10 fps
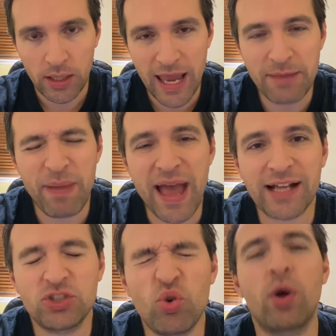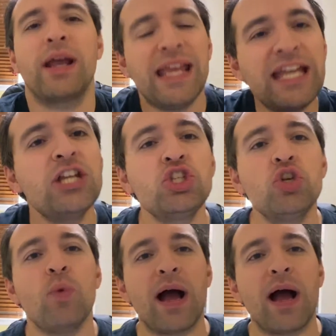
a backdoor into